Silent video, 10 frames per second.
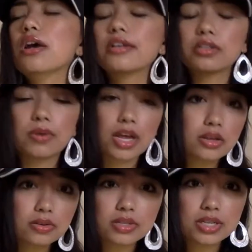So get
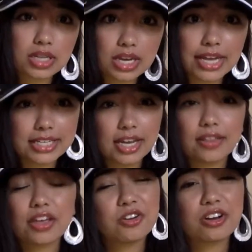used to the idea
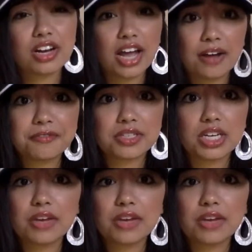that you're going to have to,